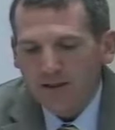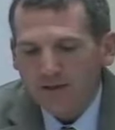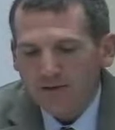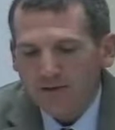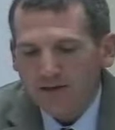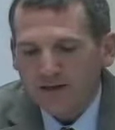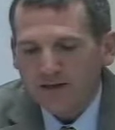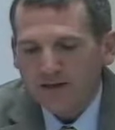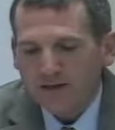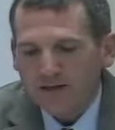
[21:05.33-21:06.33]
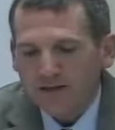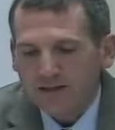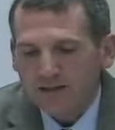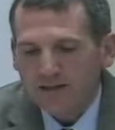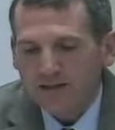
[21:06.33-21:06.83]
reduction
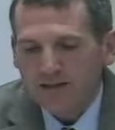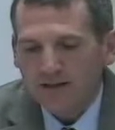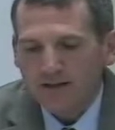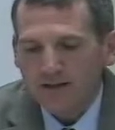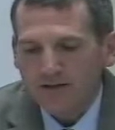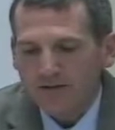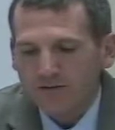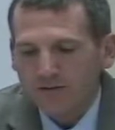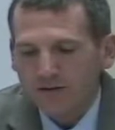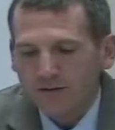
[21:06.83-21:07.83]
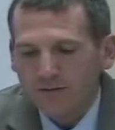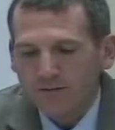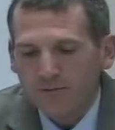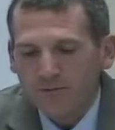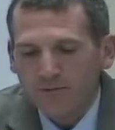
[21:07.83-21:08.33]
in technology, video, and
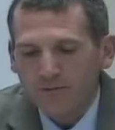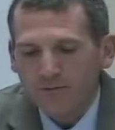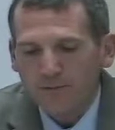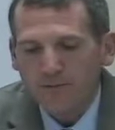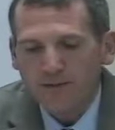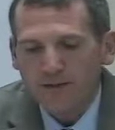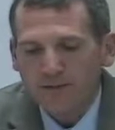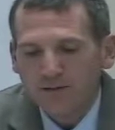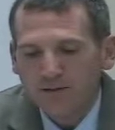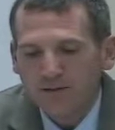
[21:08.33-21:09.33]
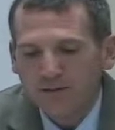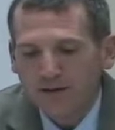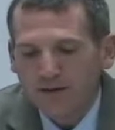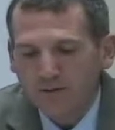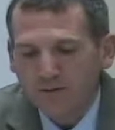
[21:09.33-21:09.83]
photo from a full-time teacher
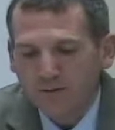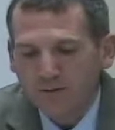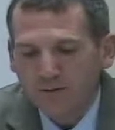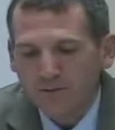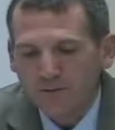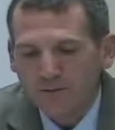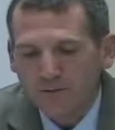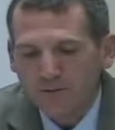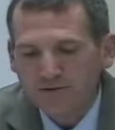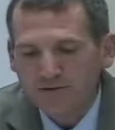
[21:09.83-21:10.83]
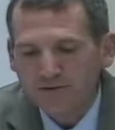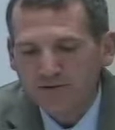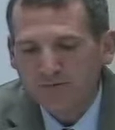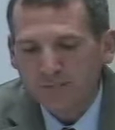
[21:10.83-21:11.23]
down to 34%,